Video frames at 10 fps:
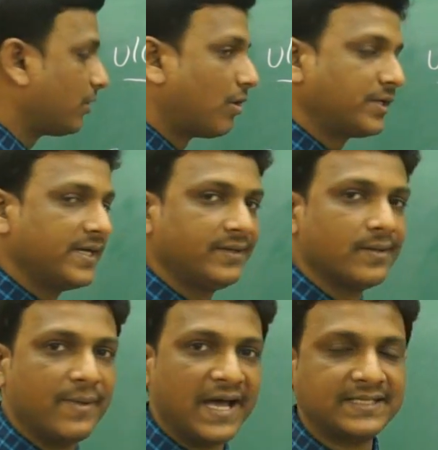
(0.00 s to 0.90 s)
are not taking
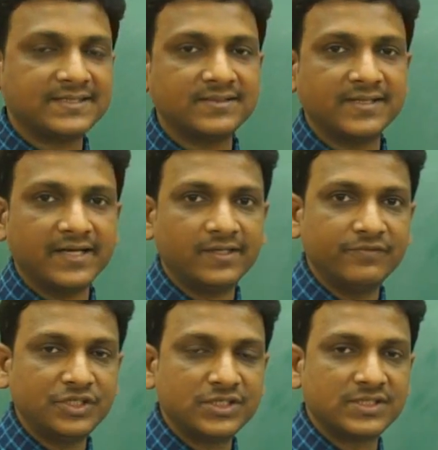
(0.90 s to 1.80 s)
a balanced diet,
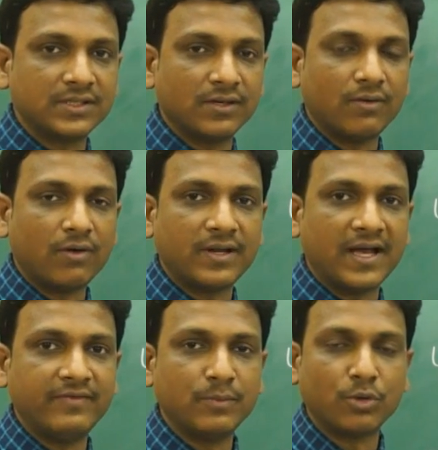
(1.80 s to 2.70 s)
which is not
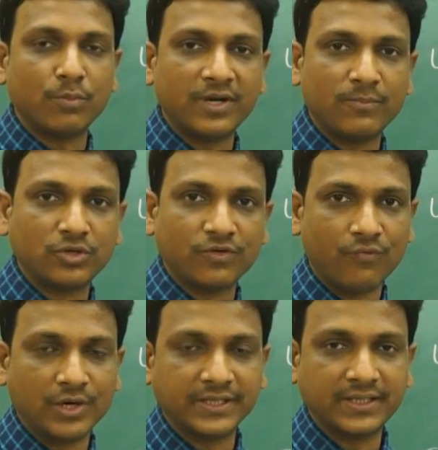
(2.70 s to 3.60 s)
having proper amount of
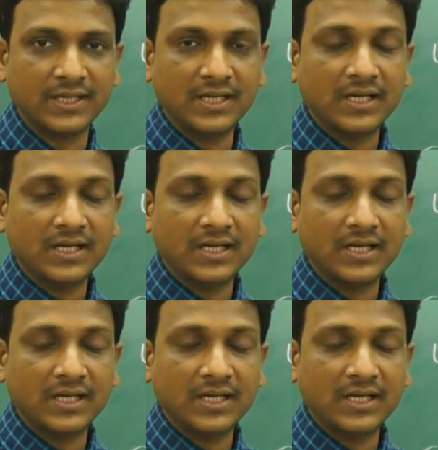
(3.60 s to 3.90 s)
water